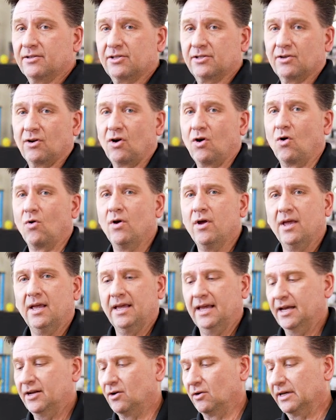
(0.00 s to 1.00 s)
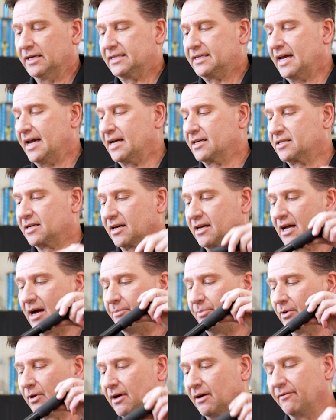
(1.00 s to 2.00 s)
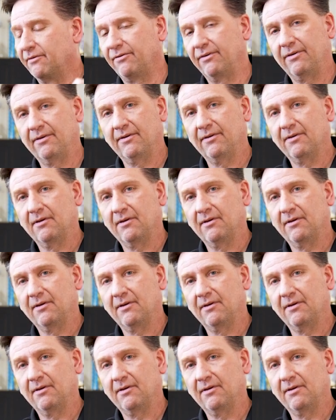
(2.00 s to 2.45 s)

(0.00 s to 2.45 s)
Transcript: so it only takes a couple of